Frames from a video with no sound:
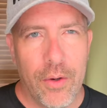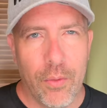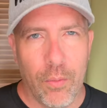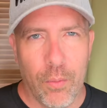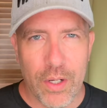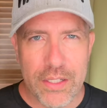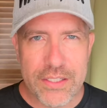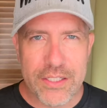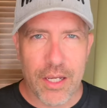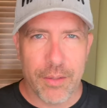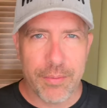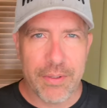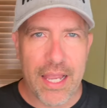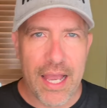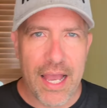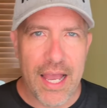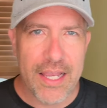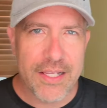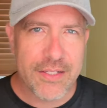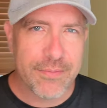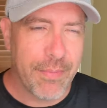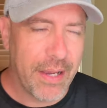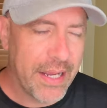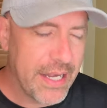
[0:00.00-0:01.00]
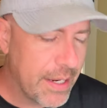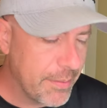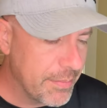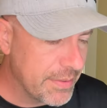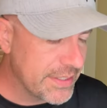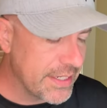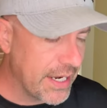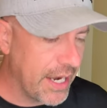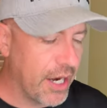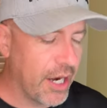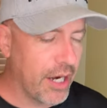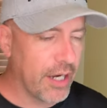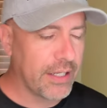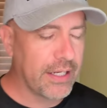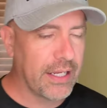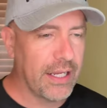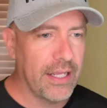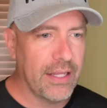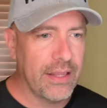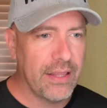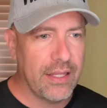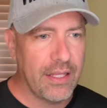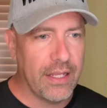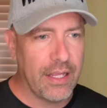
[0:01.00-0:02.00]
What's up, guys? My name is Eric,
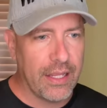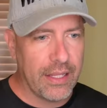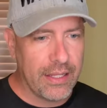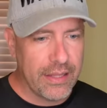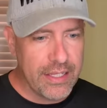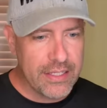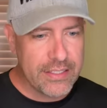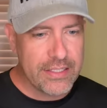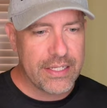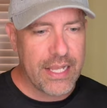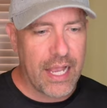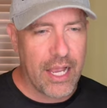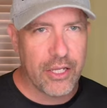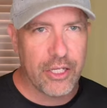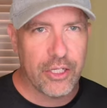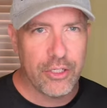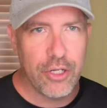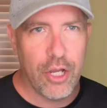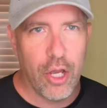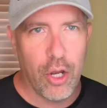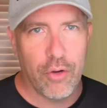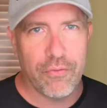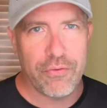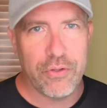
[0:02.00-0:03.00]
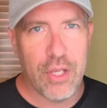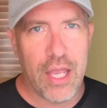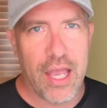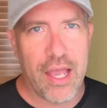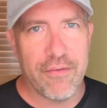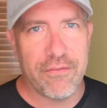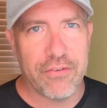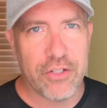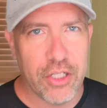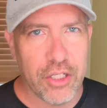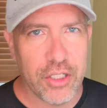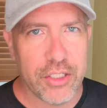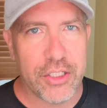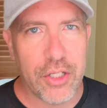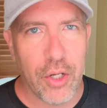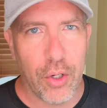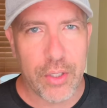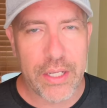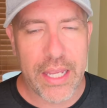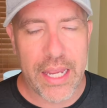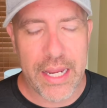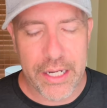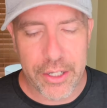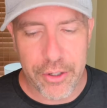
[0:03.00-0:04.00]
and this is how you know if you have good
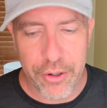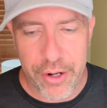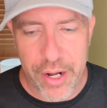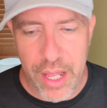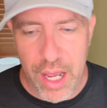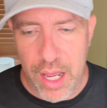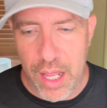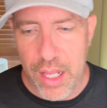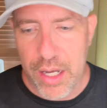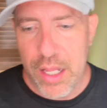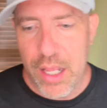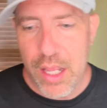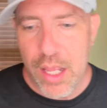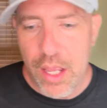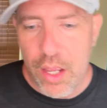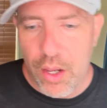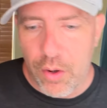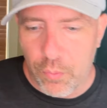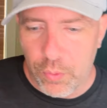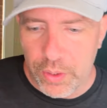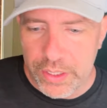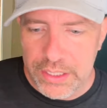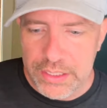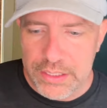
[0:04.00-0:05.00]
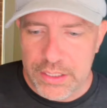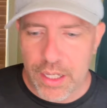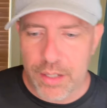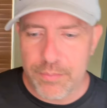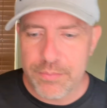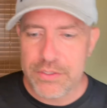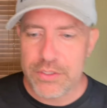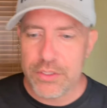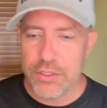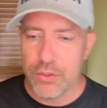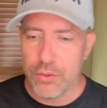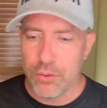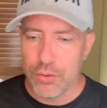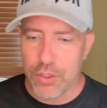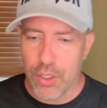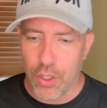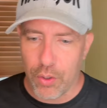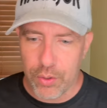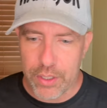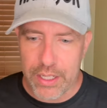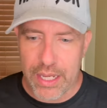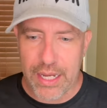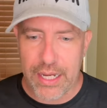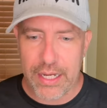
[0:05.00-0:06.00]
cocaine or not. When it comes to
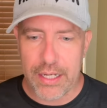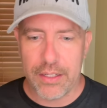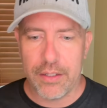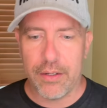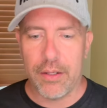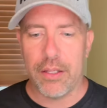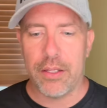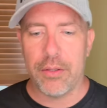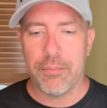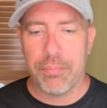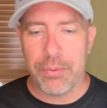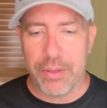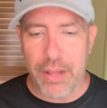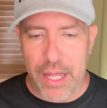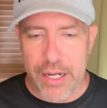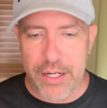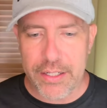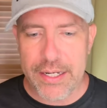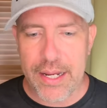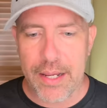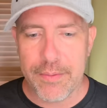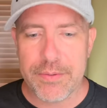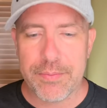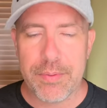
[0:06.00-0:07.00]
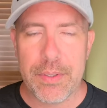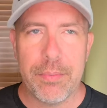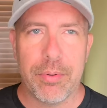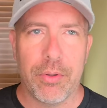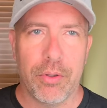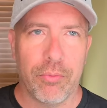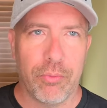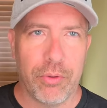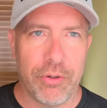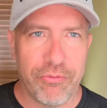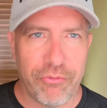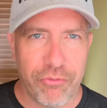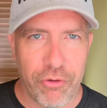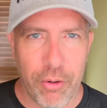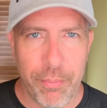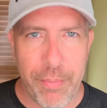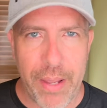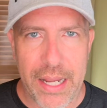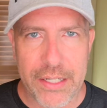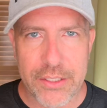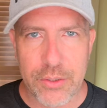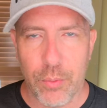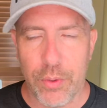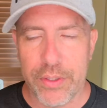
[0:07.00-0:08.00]
cocaine, a lot of times people refer
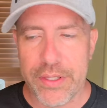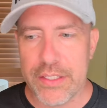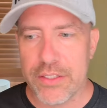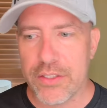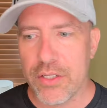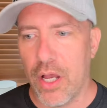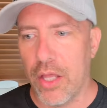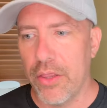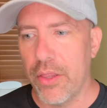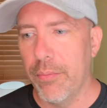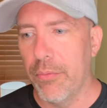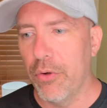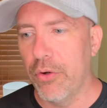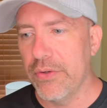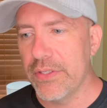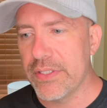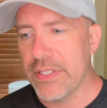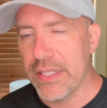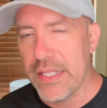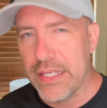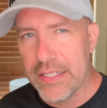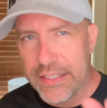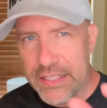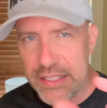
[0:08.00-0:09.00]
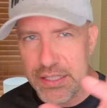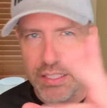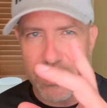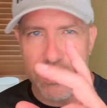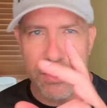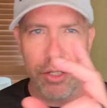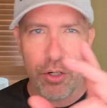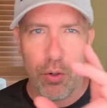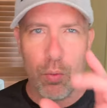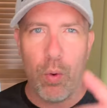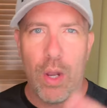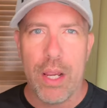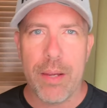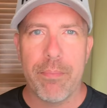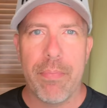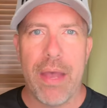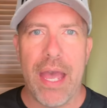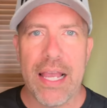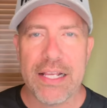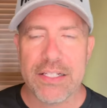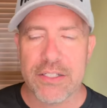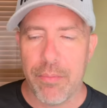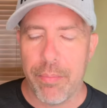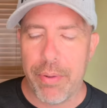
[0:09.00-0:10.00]
back to what they saw in the movies, and they see these little white
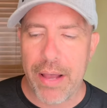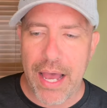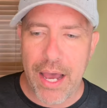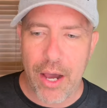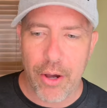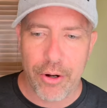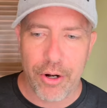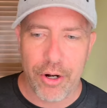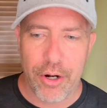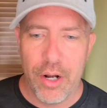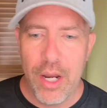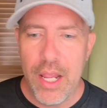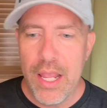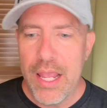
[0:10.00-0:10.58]
bags of powder,